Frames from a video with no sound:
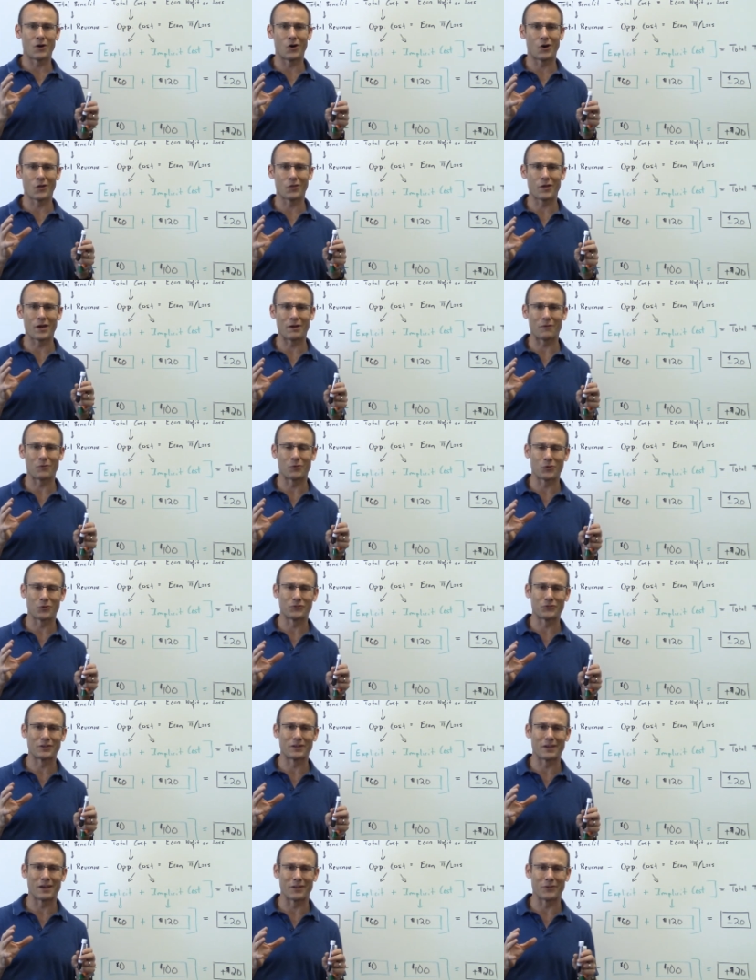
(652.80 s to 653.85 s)
all that rolls
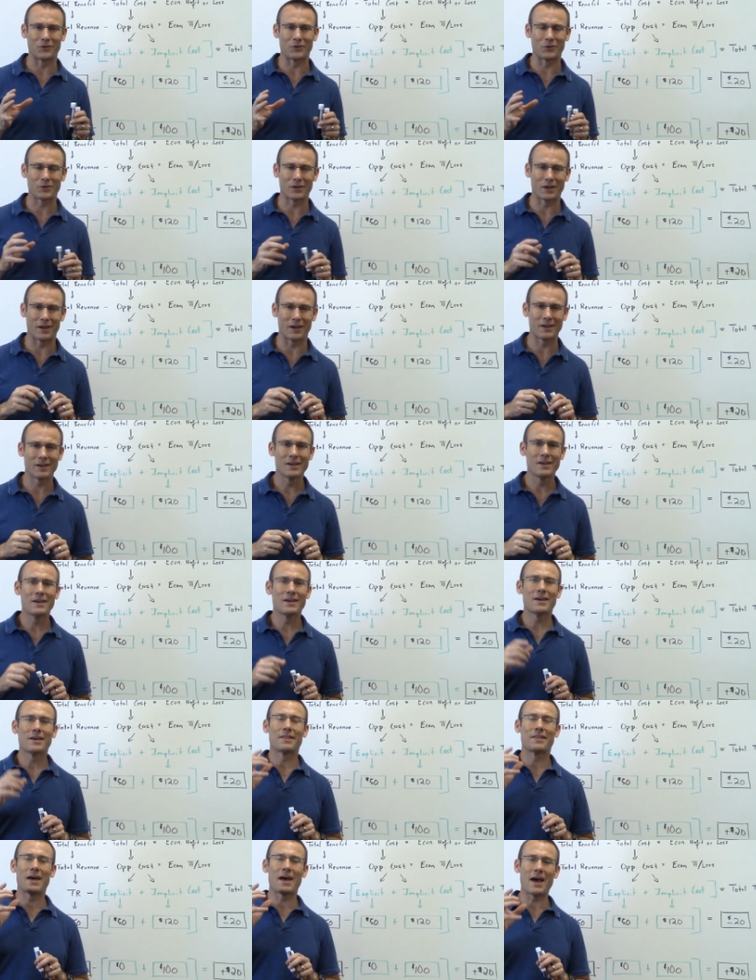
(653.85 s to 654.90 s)
together, okay?
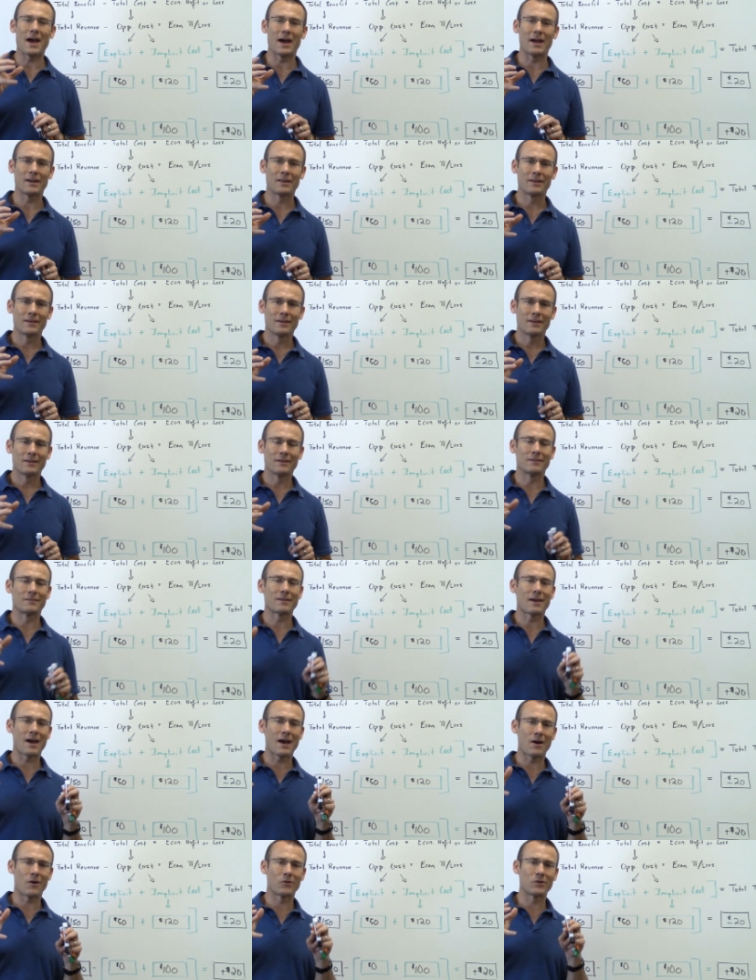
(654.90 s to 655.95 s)
That is
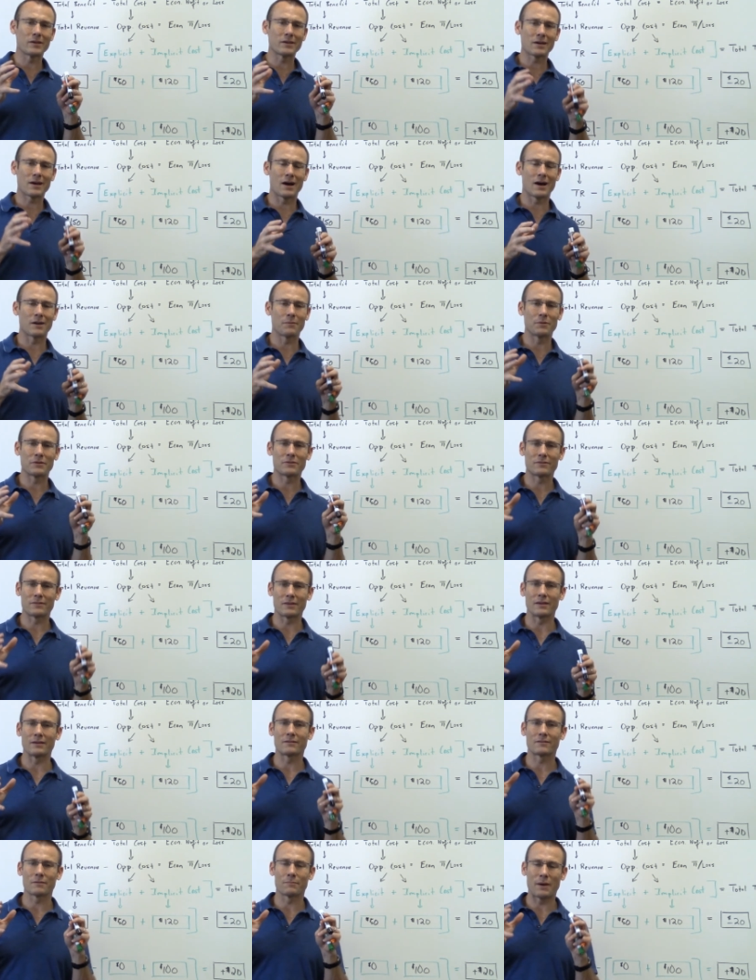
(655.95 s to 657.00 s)
how an economist
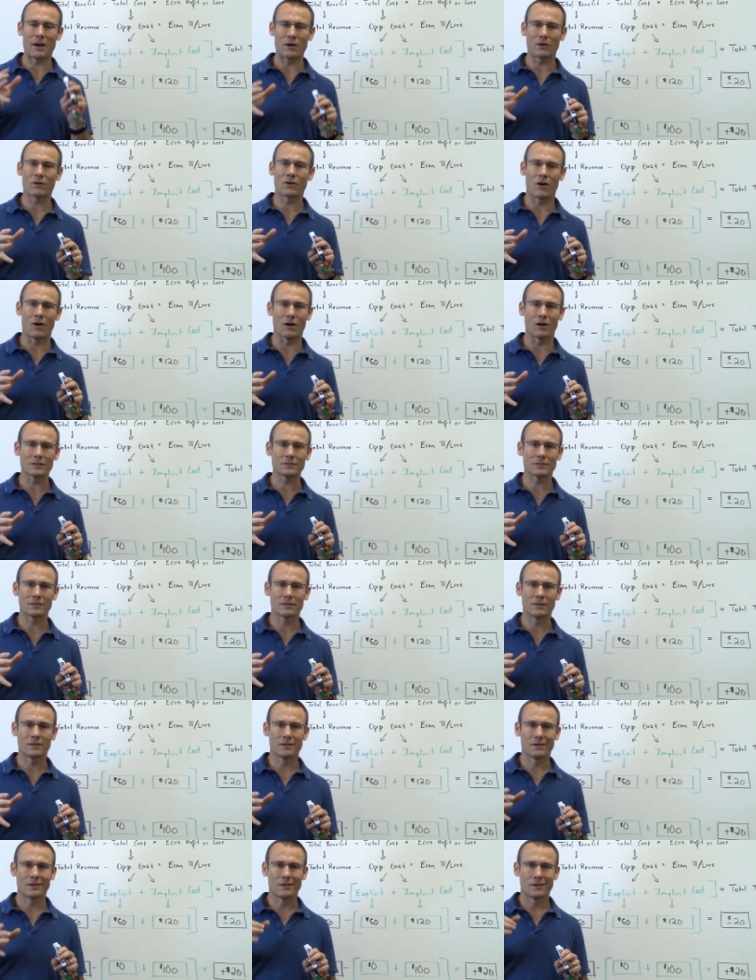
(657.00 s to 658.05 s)
thinks about cost.
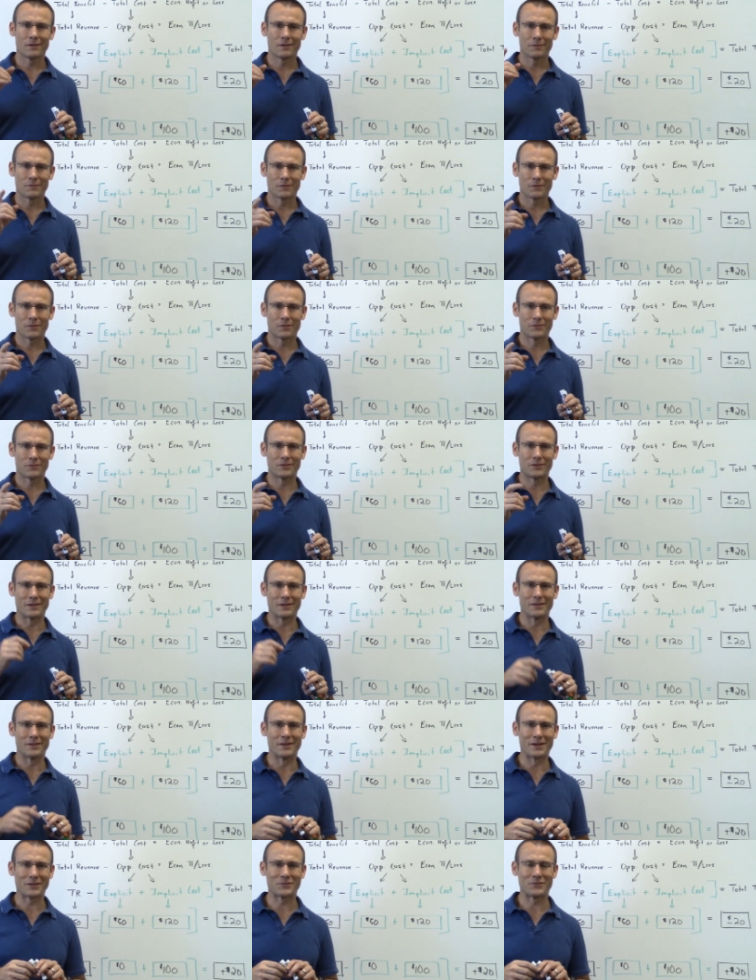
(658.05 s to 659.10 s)
See you
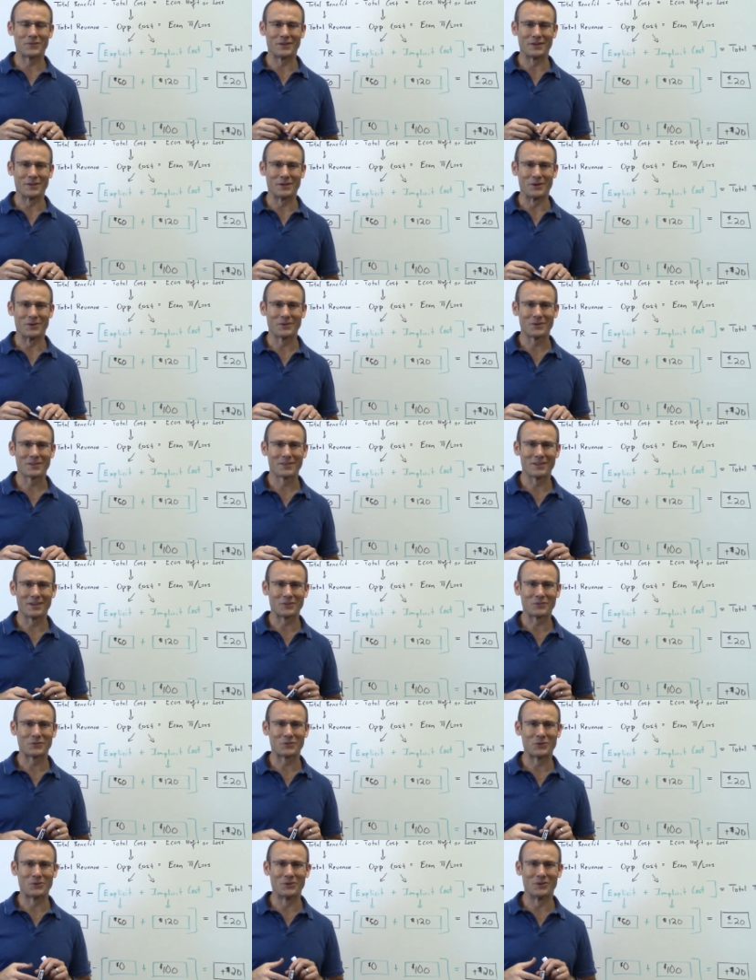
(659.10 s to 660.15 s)
in the next video.
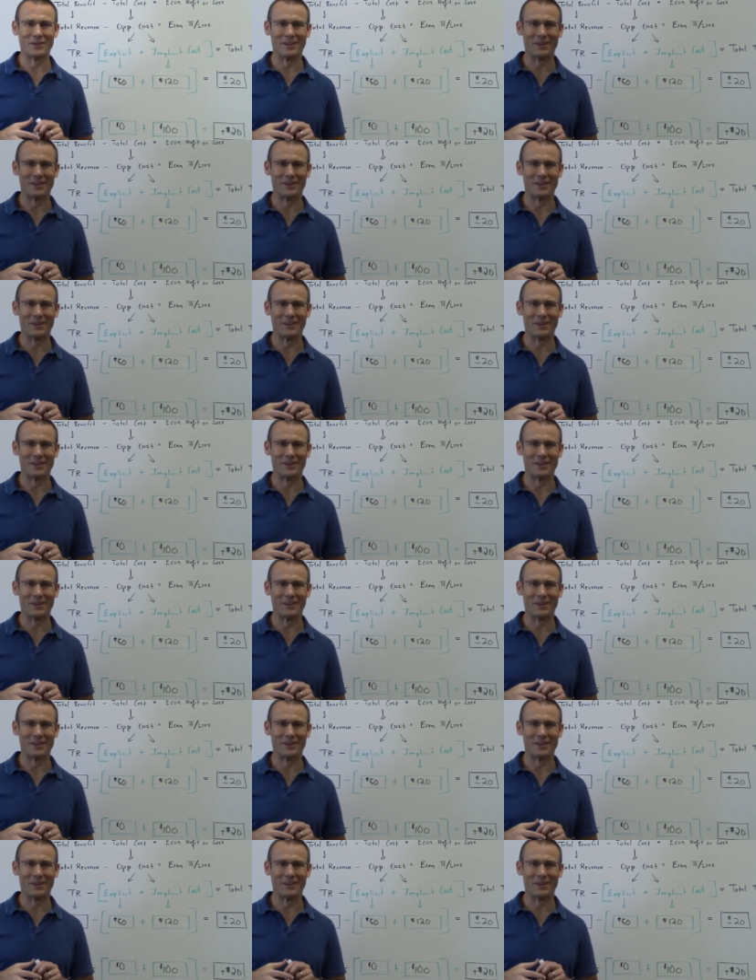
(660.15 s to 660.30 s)
Thanks for tuning